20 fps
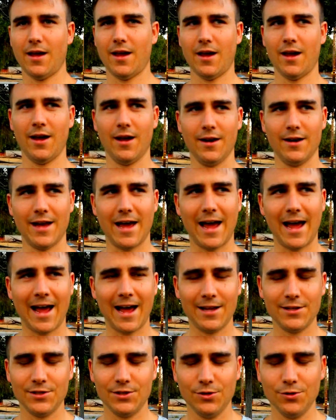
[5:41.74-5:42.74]
And
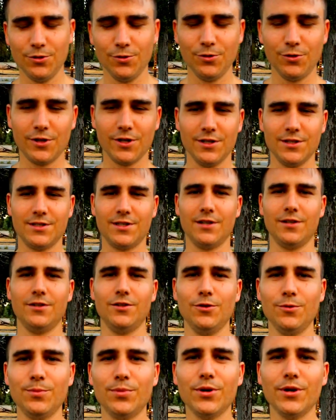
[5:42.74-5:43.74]
as you
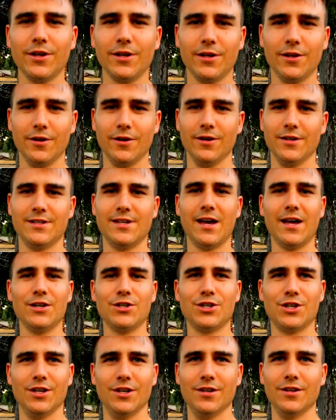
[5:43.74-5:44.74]
continue putting your
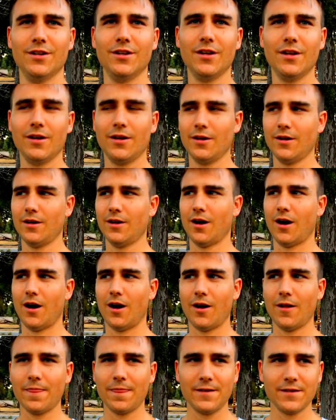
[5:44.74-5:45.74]
attention
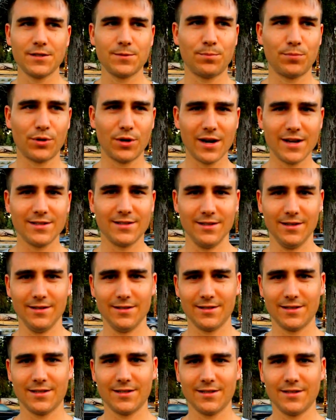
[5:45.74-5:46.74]
on this
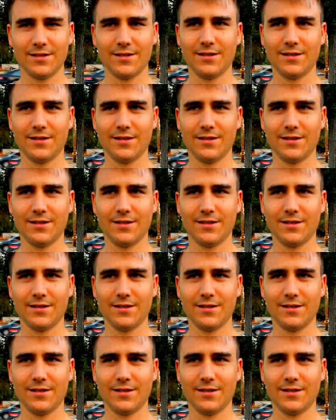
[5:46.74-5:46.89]
presence,